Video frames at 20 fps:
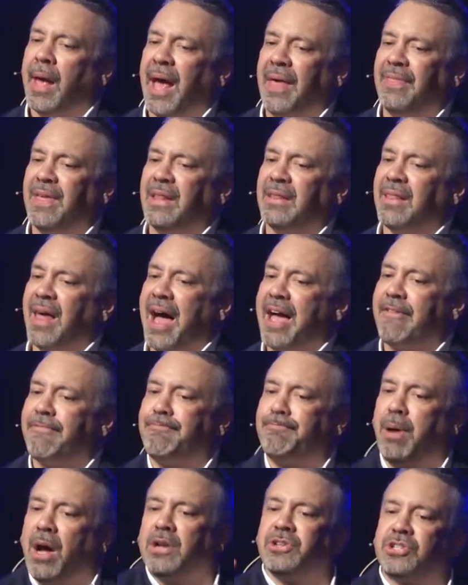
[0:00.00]
and then life
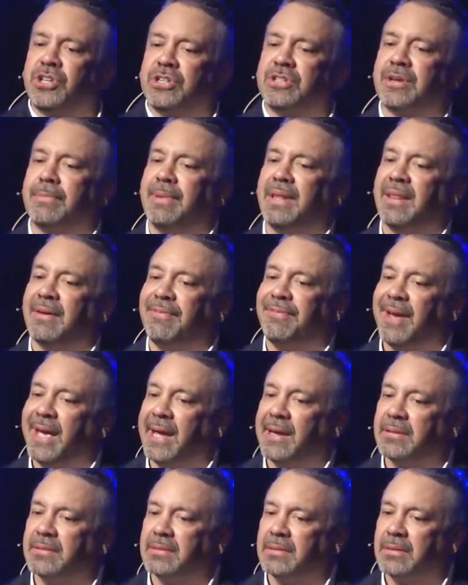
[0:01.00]
punches them in the
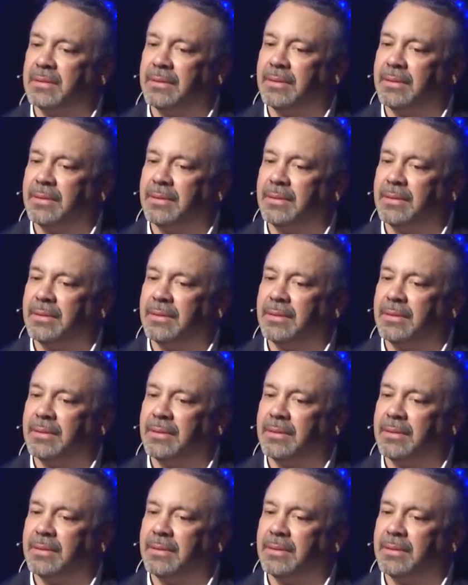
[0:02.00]
face.